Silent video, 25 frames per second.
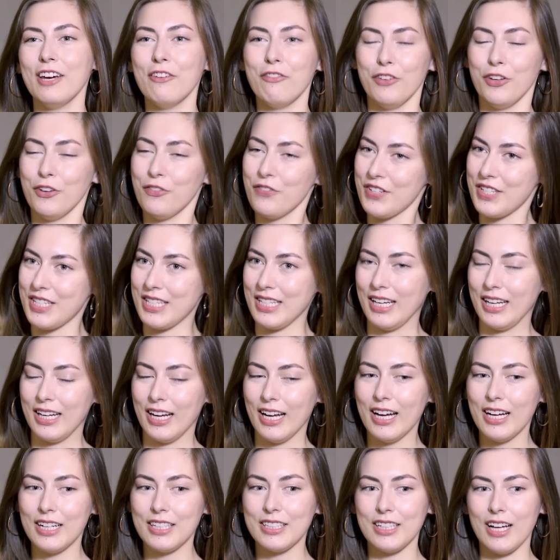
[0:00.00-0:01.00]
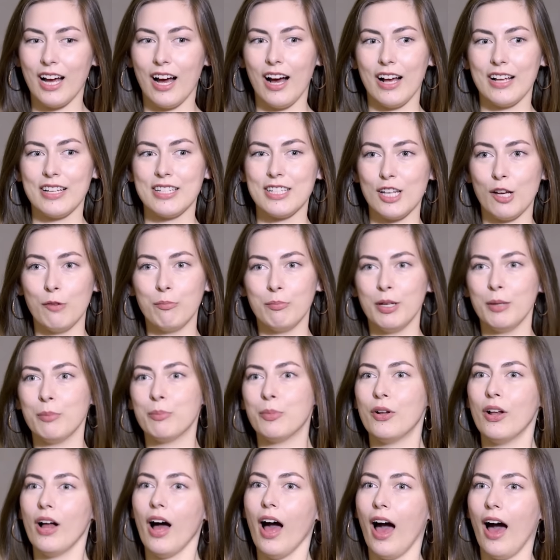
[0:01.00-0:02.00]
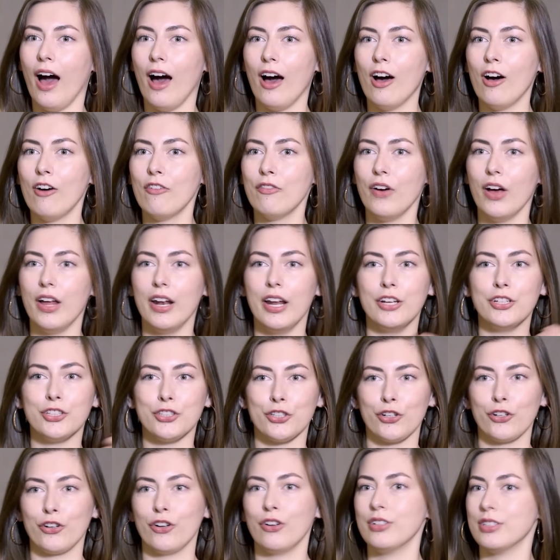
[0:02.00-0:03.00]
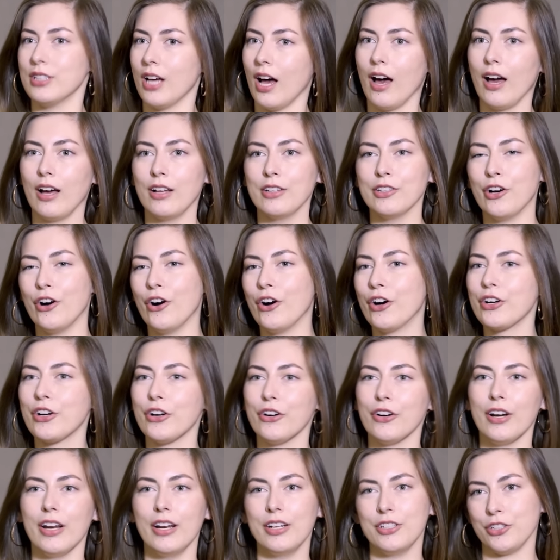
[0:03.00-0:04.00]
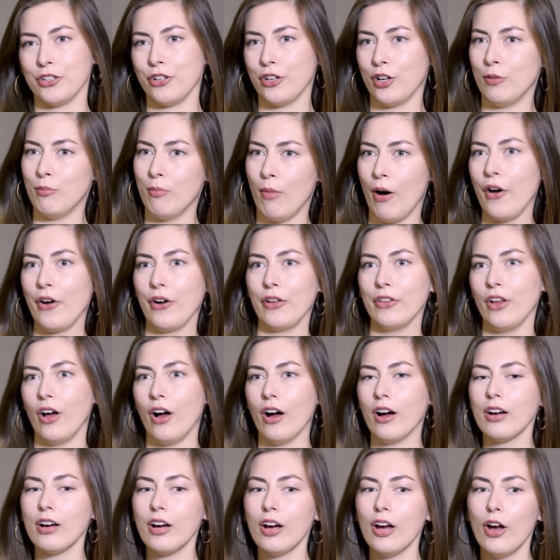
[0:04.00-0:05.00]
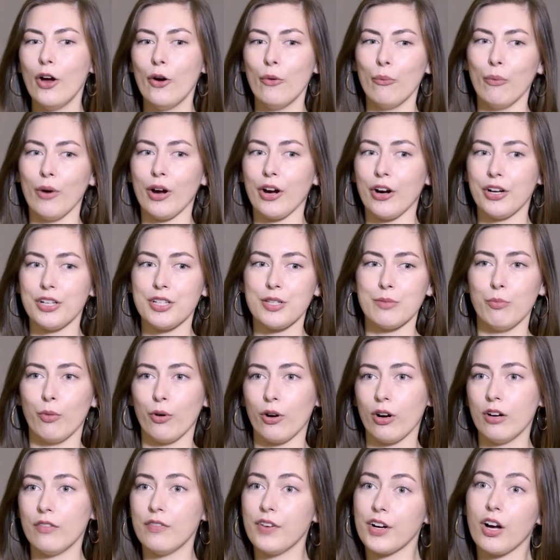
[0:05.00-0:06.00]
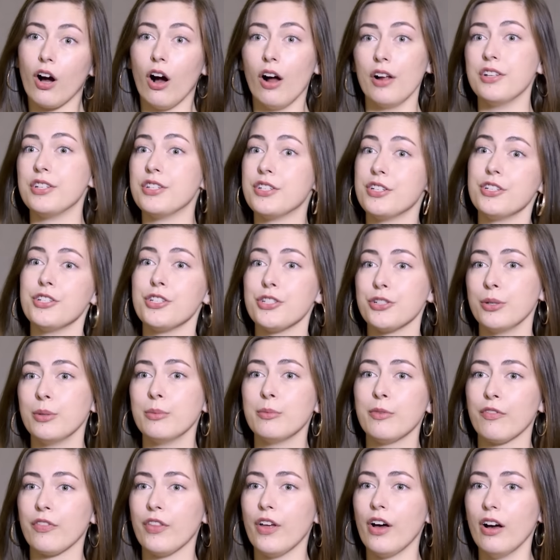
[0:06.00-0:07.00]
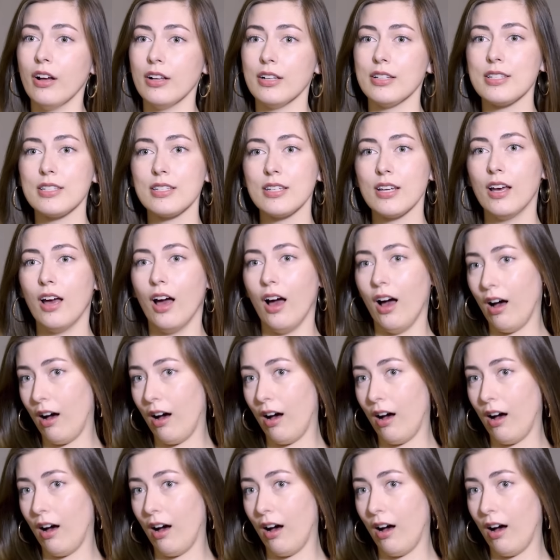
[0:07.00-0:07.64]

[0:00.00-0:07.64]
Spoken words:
If you've seen it, some people have an internal dialogue or an internal monologue where it's more of a constant stream of thoughts.